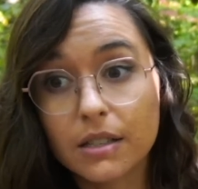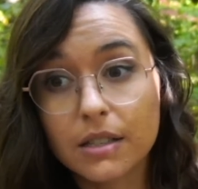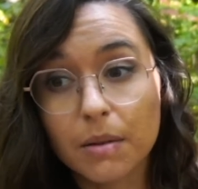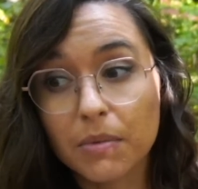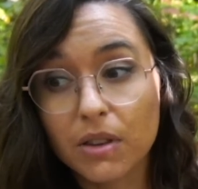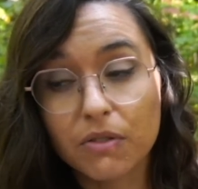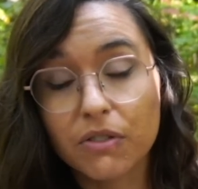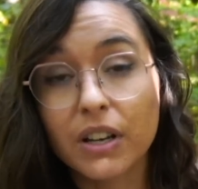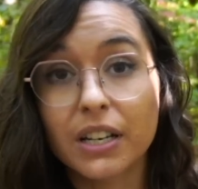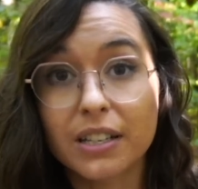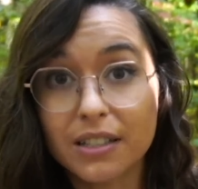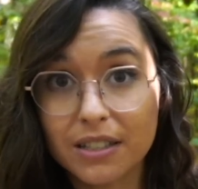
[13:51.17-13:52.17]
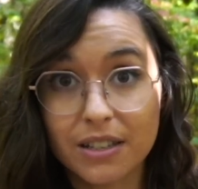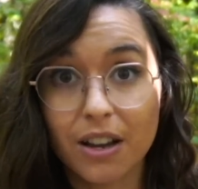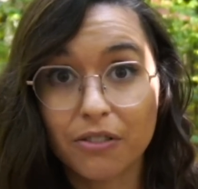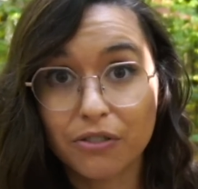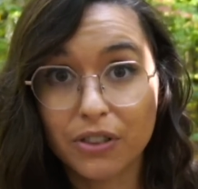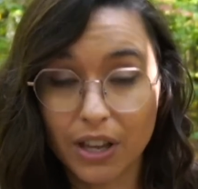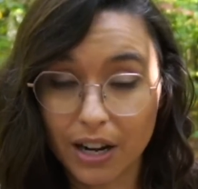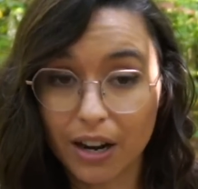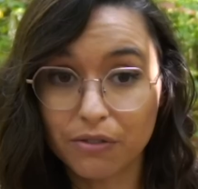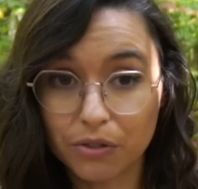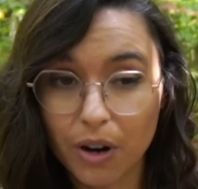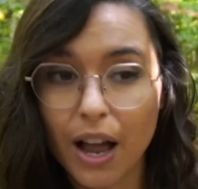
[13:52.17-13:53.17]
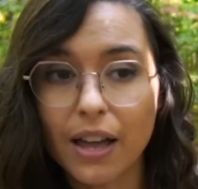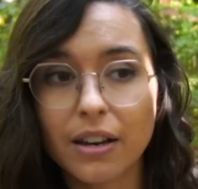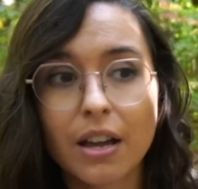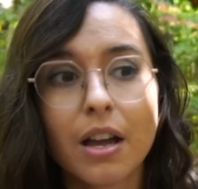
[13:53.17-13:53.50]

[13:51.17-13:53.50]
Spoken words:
some of the funniest stuff that I've read.